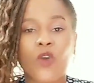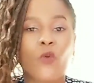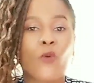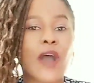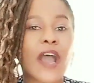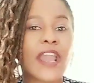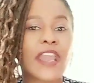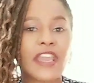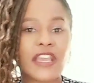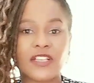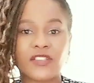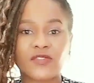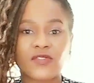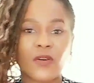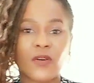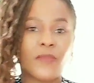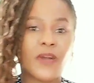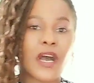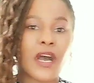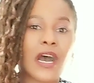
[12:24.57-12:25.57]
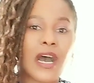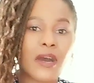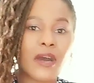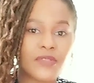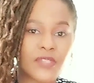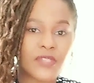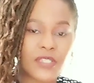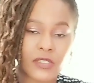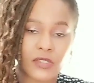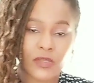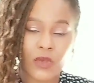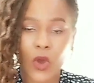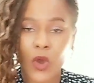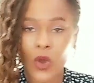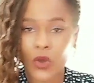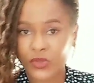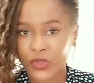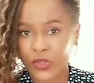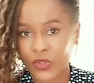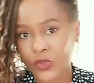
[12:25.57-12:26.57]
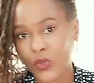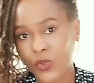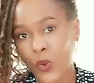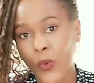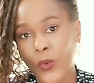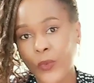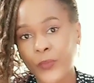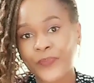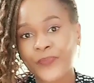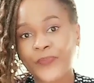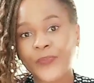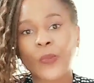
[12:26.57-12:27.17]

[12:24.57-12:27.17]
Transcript: while in some houses also,